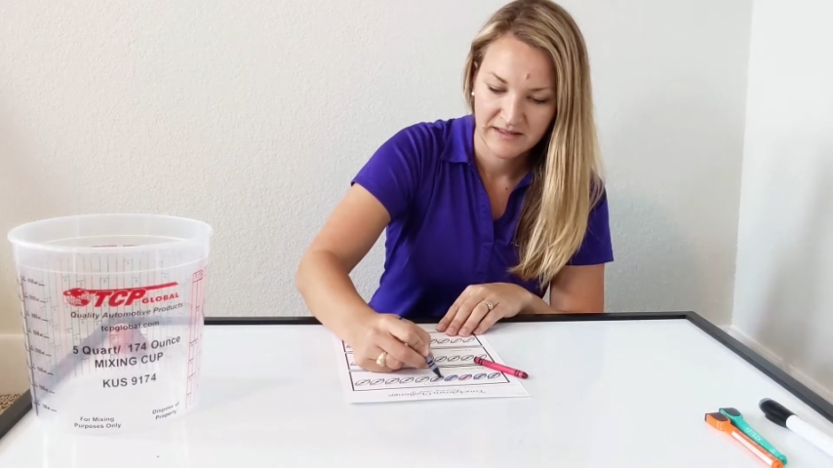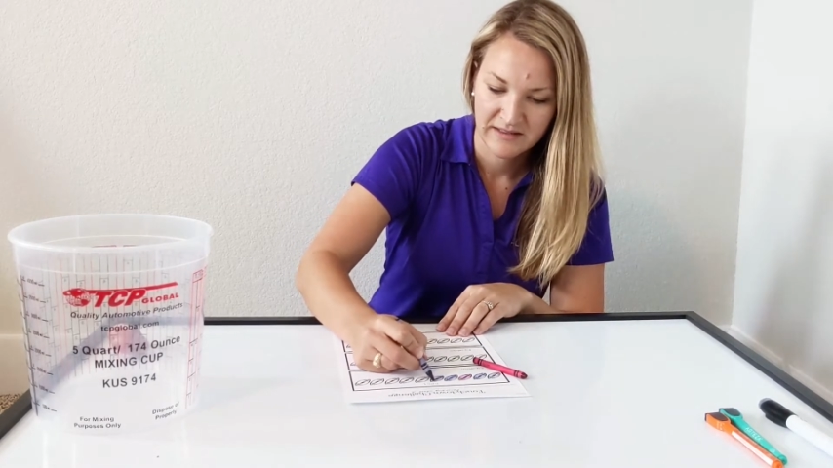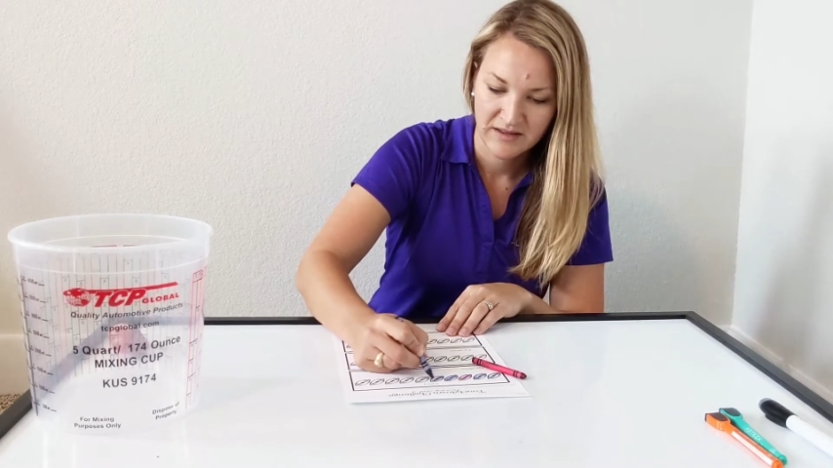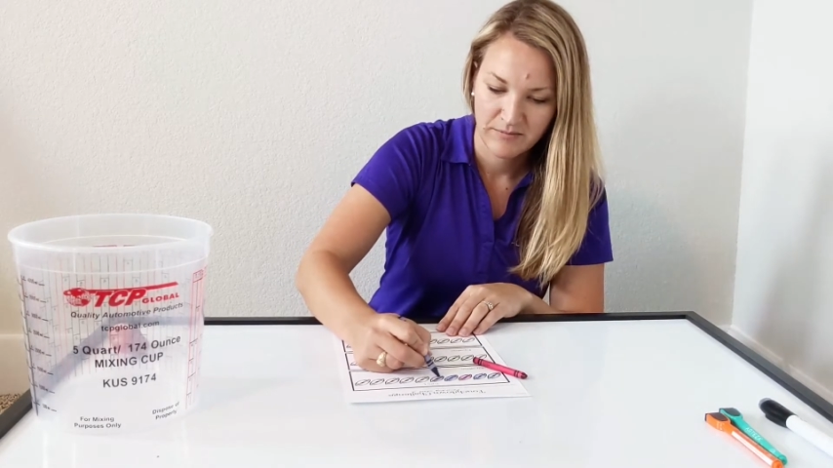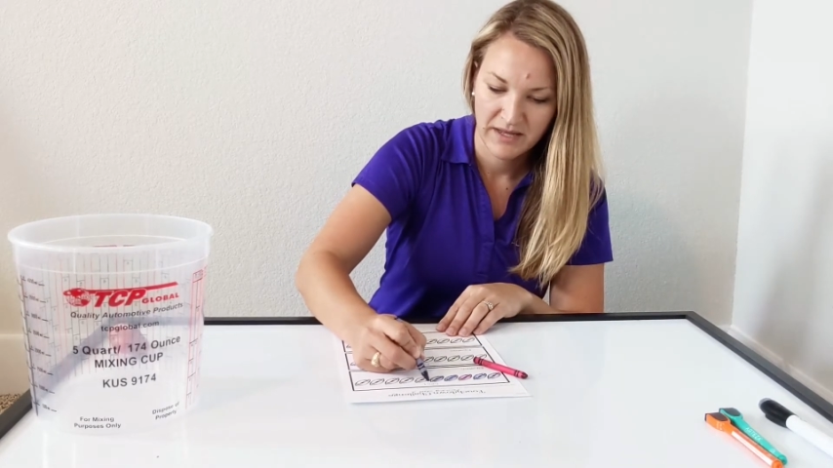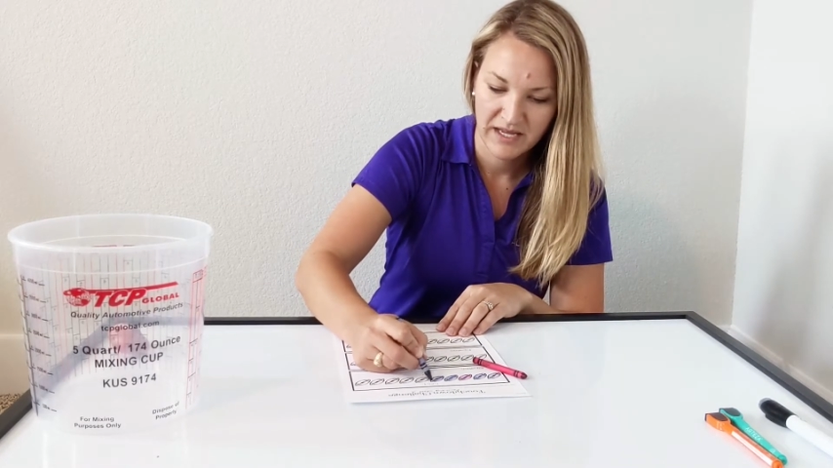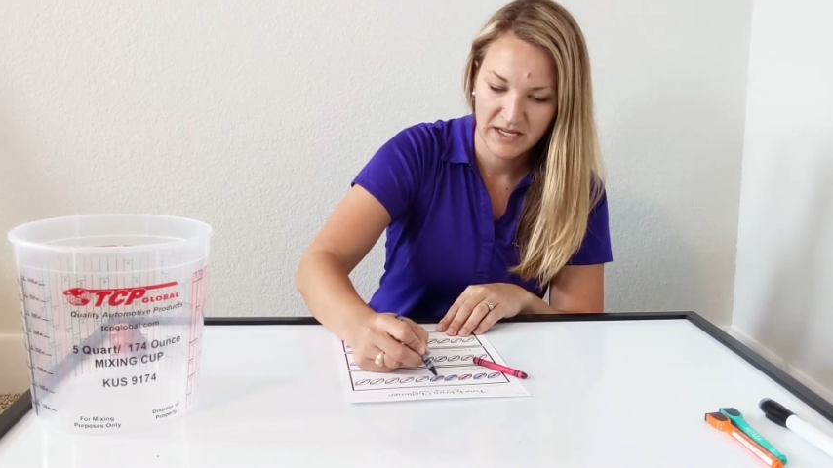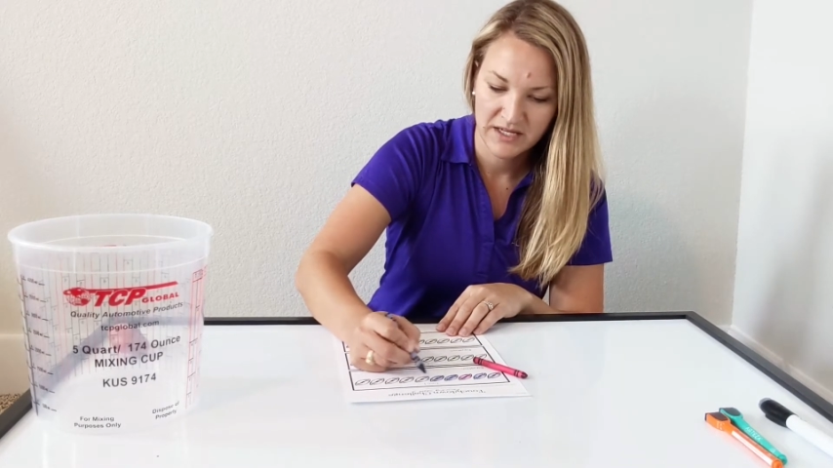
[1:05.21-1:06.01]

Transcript: they make